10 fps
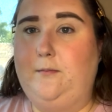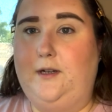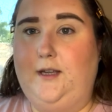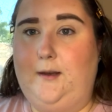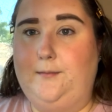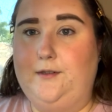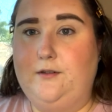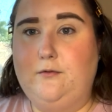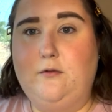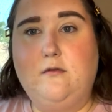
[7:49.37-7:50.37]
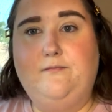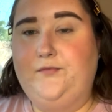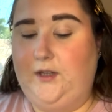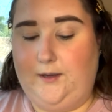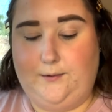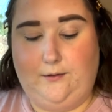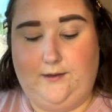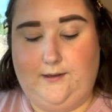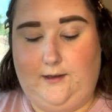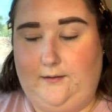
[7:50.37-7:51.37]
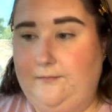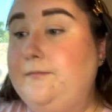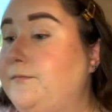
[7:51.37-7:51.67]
but he kept his cool, kept doing his thing.